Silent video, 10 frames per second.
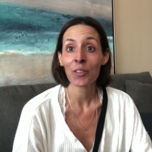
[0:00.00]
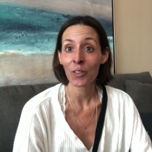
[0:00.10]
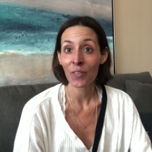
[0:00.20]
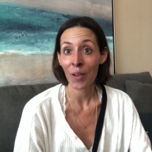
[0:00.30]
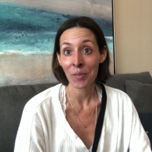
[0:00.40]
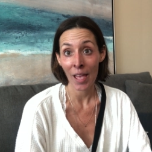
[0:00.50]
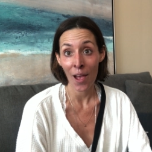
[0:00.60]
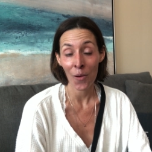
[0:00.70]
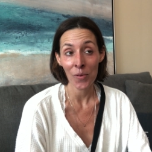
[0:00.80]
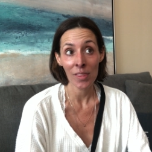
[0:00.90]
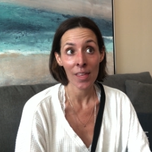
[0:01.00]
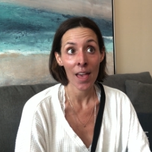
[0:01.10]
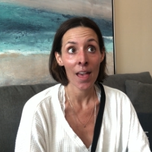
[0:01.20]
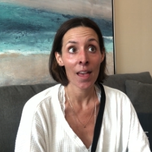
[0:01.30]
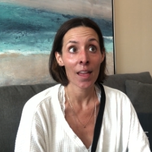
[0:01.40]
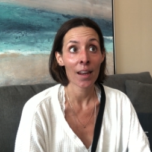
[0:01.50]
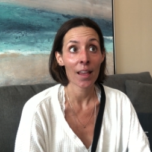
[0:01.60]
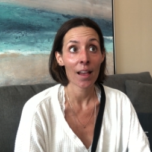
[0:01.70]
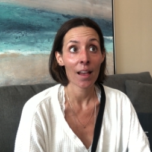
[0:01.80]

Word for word: just found out that